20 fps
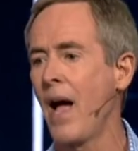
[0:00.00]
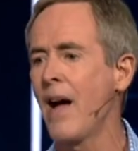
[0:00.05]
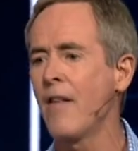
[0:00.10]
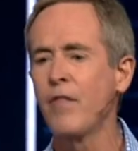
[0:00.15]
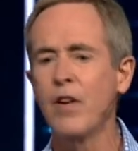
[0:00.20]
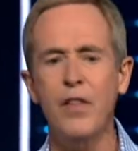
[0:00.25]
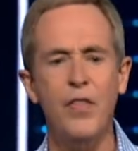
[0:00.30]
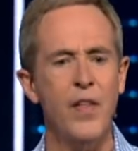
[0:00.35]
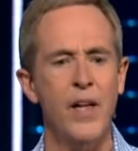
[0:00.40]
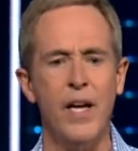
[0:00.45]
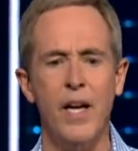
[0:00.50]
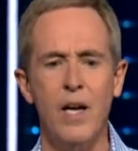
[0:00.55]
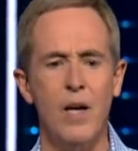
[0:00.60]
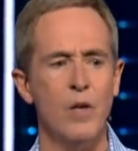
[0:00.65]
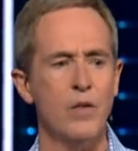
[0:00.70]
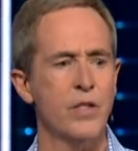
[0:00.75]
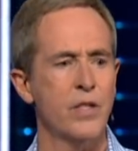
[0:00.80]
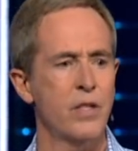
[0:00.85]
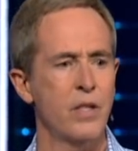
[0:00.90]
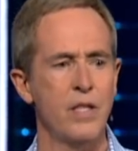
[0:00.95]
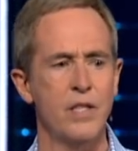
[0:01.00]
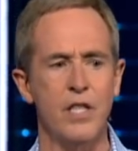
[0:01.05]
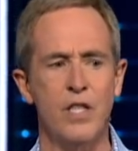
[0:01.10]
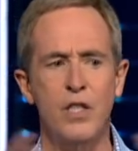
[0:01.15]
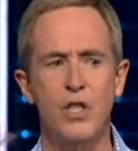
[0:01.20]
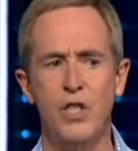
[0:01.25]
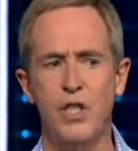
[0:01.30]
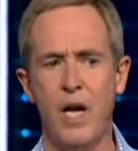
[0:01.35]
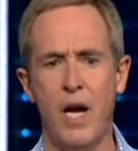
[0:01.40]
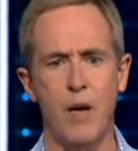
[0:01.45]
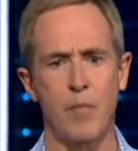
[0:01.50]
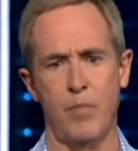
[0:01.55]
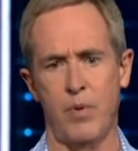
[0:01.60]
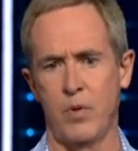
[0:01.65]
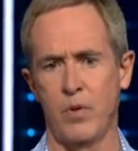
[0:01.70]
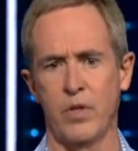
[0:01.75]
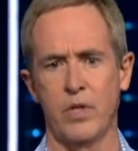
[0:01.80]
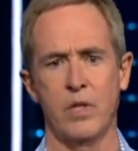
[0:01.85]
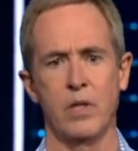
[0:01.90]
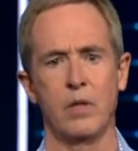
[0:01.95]
Everything else is in
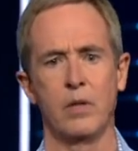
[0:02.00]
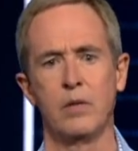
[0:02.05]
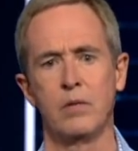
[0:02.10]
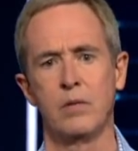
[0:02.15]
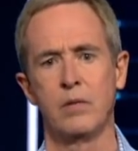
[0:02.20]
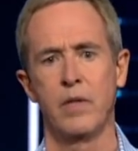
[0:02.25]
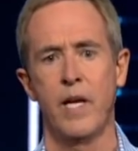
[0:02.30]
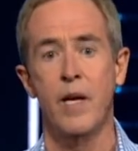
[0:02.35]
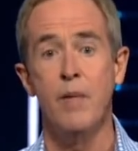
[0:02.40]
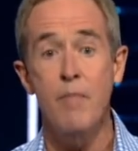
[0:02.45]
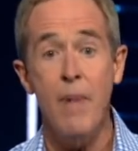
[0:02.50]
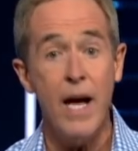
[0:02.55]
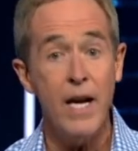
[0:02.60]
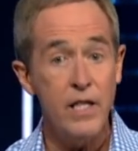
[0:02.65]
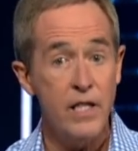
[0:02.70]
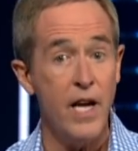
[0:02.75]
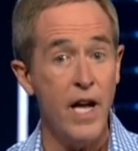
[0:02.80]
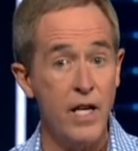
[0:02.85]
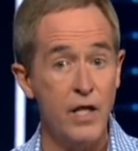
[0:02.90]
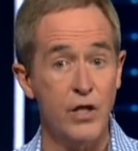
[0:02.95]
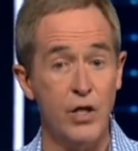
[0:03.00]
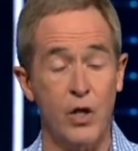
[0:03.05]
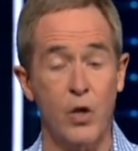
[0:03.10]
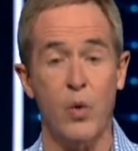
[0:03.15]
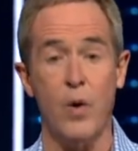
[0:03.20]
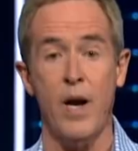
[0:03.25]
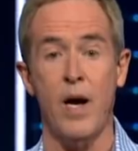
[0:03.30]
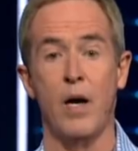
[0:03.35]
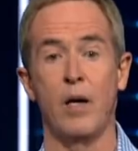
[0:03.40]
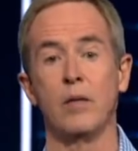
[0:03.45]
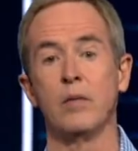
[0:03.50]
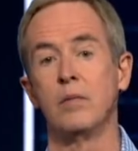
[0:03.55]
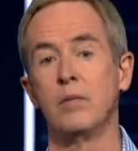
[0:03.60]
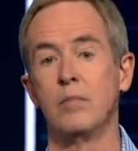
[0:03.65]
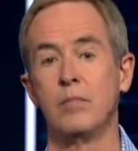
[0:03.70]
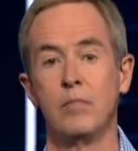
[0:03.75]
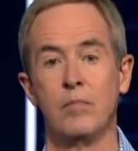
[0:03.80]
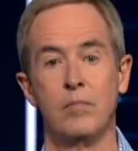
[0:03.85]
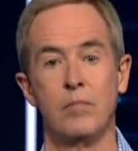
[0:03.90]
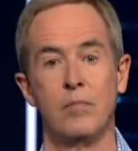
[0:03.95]
shambles. He maintains the crown.
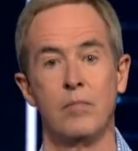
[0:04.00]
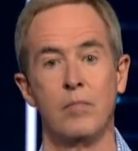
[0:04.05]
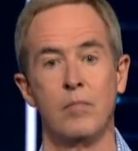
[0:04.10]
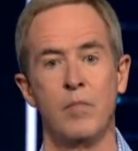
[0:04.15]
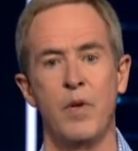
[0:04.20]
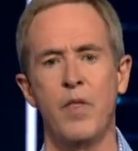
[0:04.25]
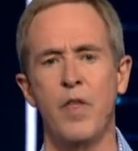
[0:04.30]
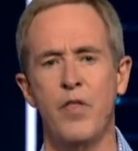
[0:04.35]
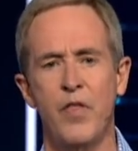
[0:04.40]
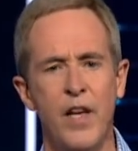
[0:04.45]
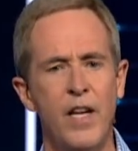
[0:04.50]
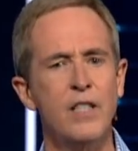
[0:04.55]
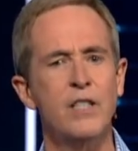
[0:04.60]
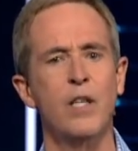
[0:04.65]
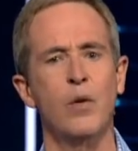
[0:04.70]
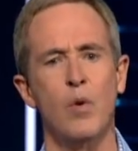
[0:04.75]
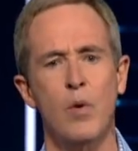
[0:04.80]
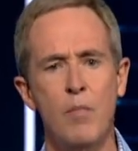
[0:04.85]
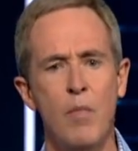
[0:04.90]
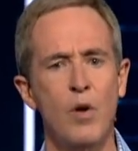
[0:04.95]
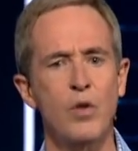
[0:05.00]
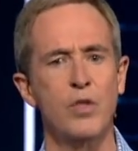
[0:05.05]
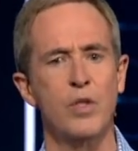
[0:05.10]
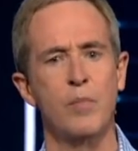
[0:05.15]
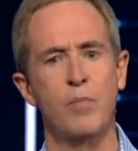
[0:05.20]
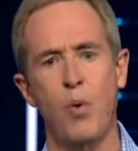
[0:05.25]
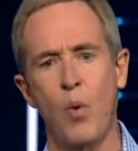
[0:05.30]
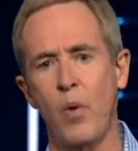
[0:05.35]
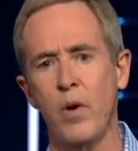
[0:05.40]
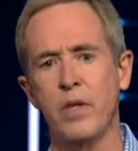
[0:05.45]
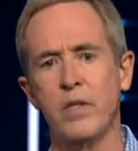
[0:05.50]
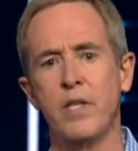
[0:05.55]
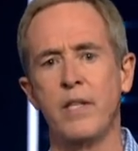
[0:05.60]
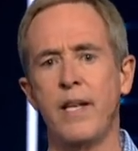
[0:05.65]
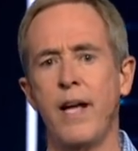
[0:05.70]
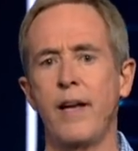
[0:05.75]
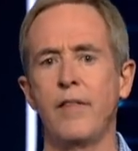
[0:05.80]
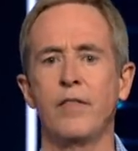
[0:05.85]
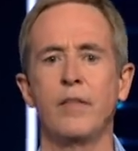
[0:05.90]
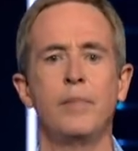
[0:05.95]
But the things that were most important to
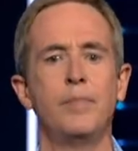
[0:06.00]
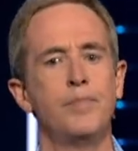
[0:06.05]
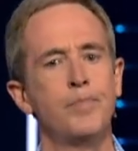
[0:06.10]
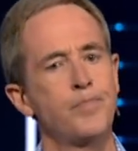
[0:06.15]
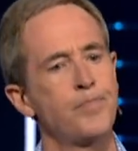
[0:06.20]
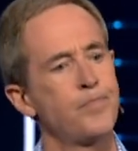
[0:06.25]
David,